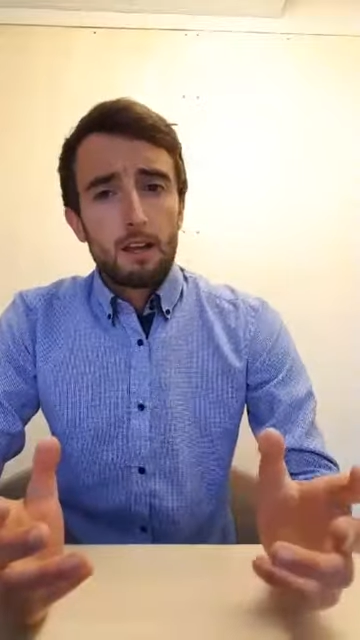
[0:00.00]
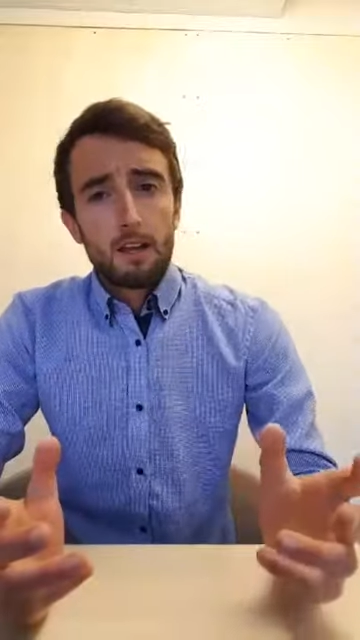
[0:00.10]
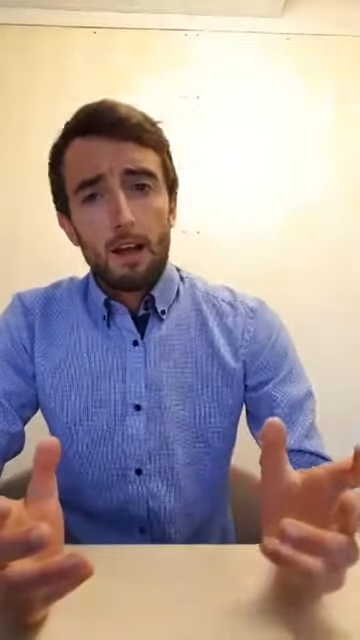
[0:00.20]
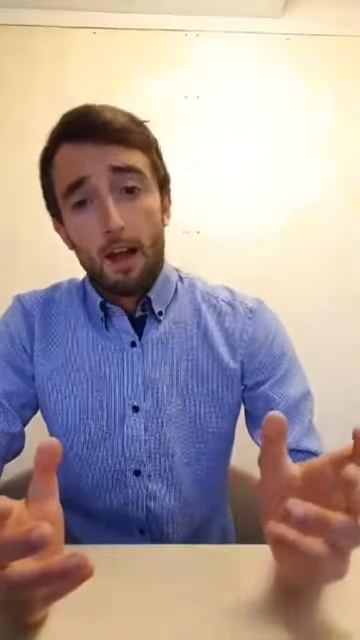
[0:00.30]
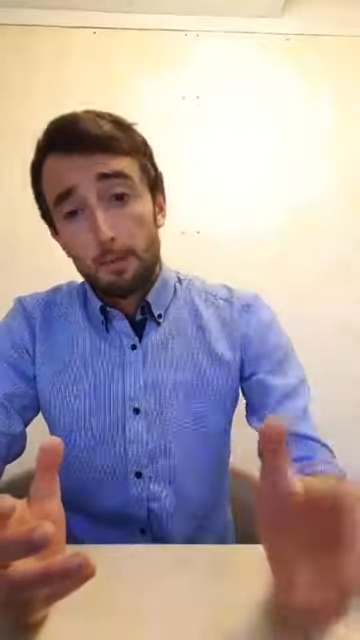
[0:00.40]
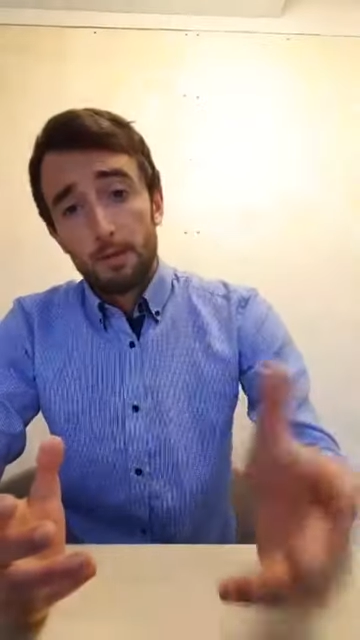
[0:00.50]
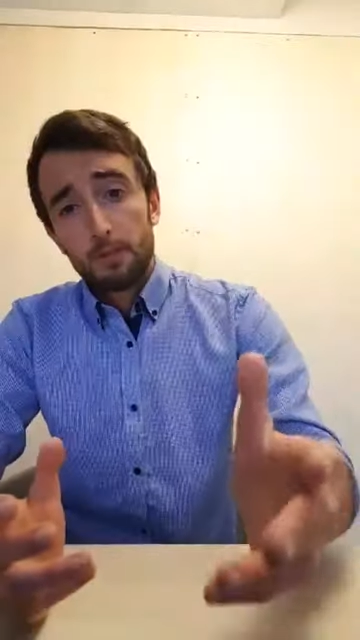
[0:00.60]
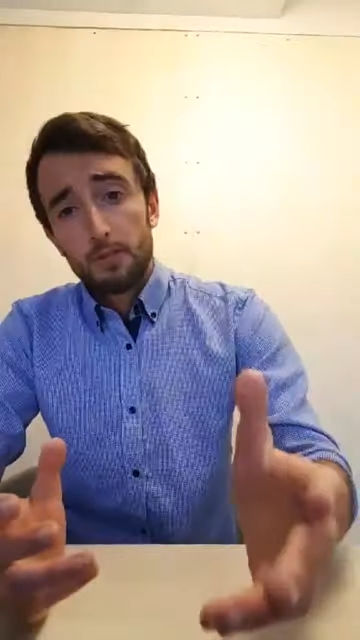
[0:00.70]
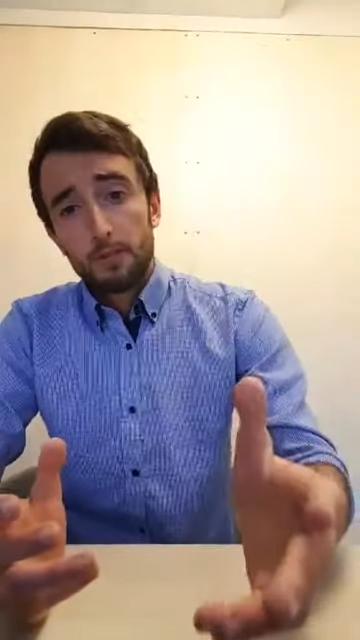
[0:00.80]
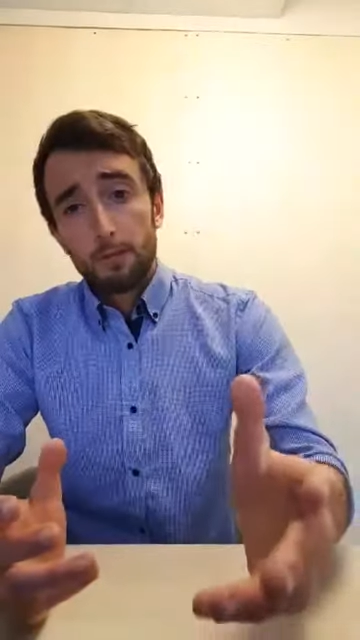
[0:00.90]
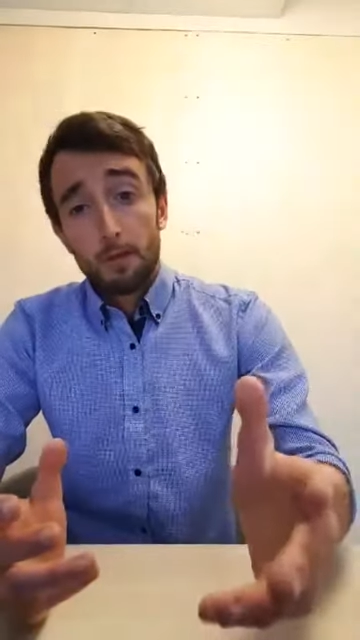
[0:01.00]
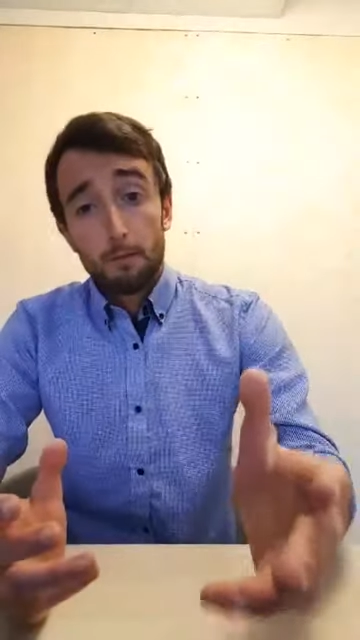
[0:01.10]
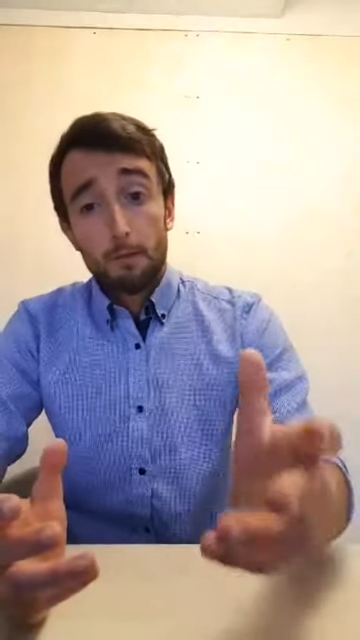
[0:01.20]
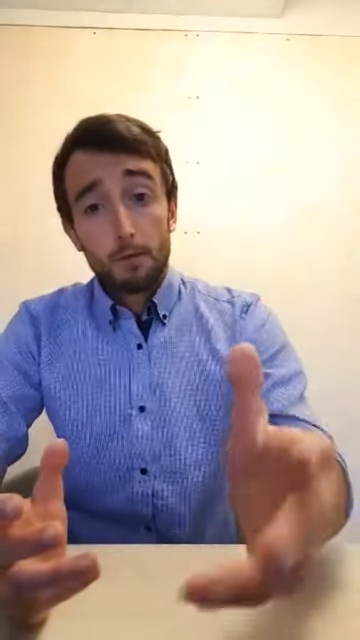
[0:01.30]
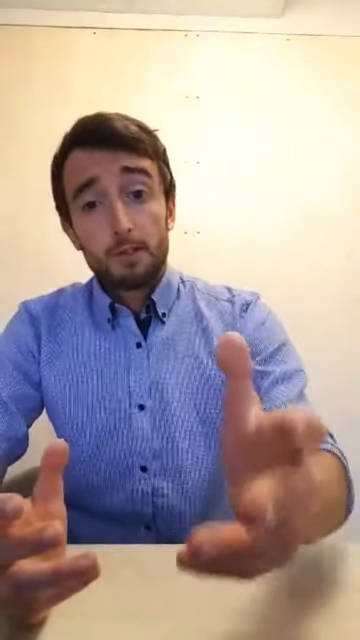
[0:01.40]
I'm going to assume that
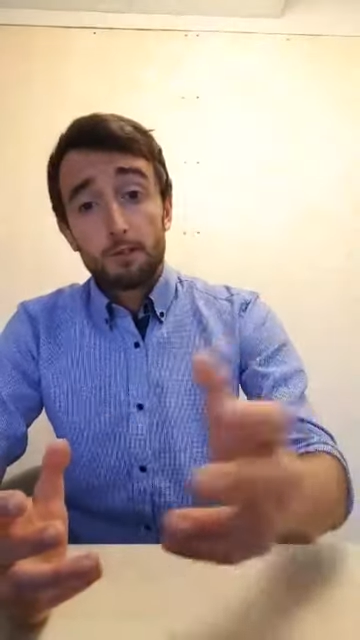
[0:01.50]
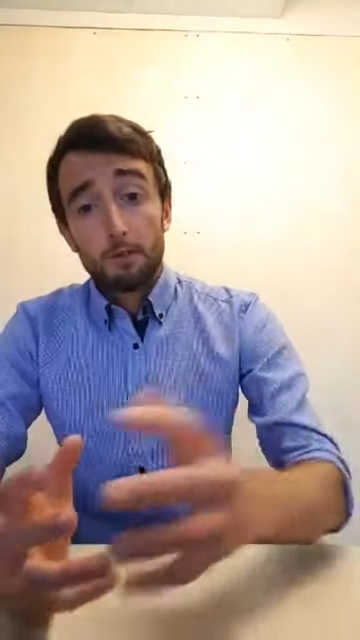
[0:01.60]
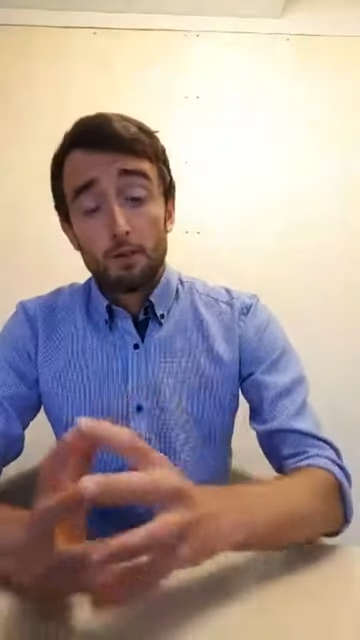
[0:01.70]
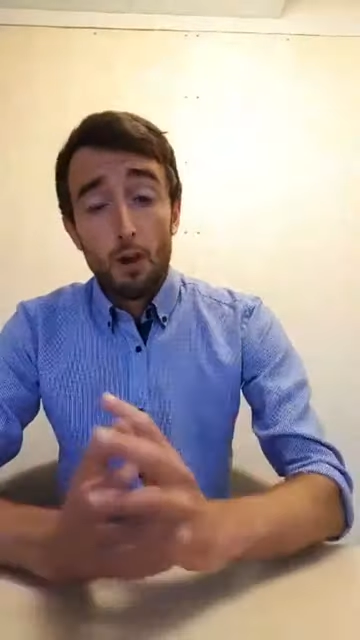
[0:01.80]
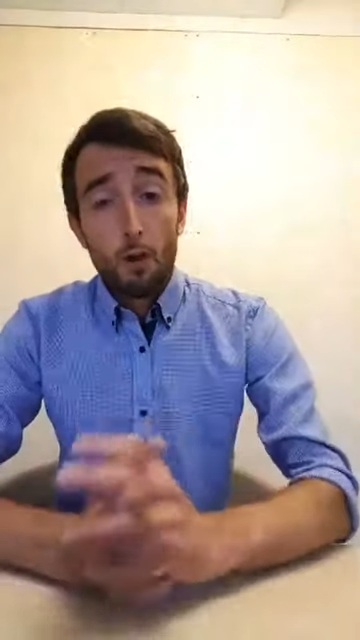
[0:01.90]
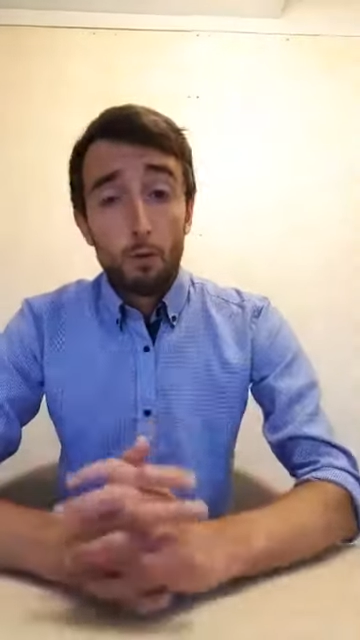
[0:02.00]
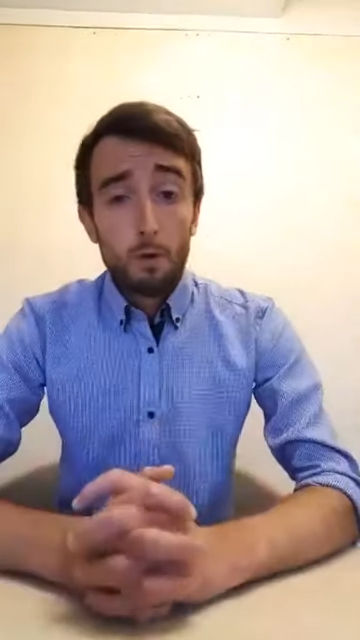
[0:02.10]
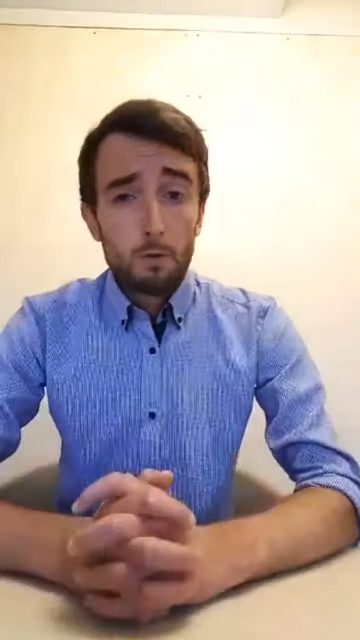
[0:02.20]
most of you know